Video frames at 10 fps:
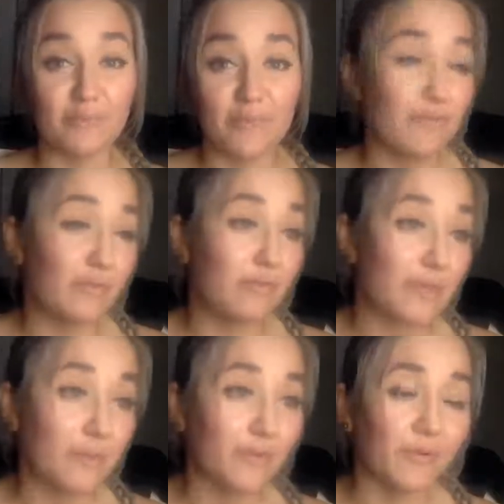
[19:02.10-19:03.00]
even
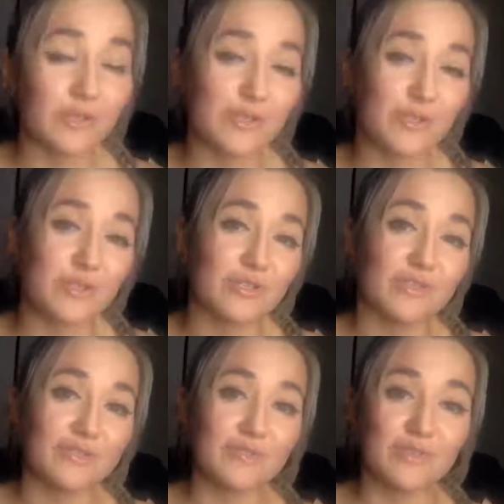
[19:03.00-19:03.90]
people. It's
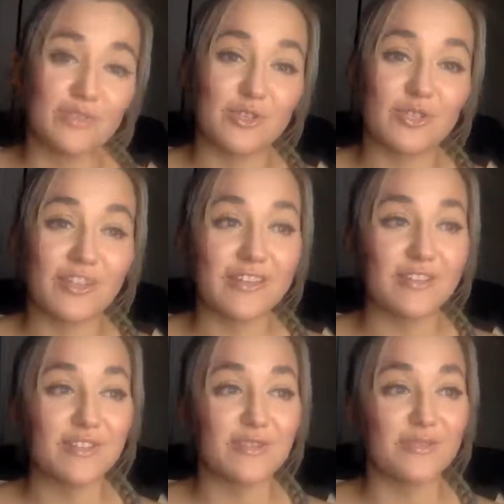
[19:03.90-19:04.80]
just
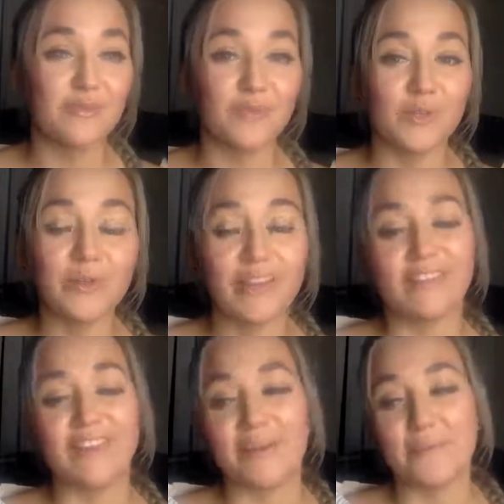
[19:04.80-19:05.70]
nice to look
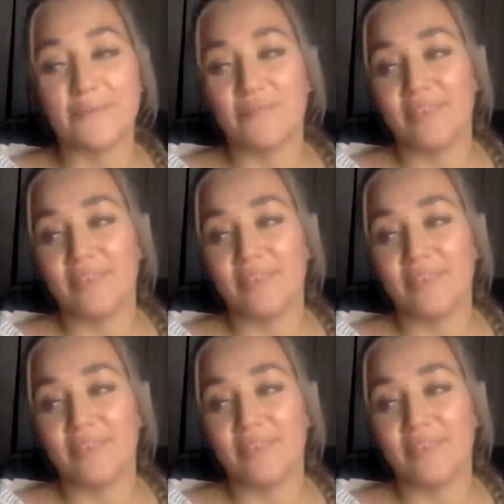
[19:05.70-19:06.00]
at them.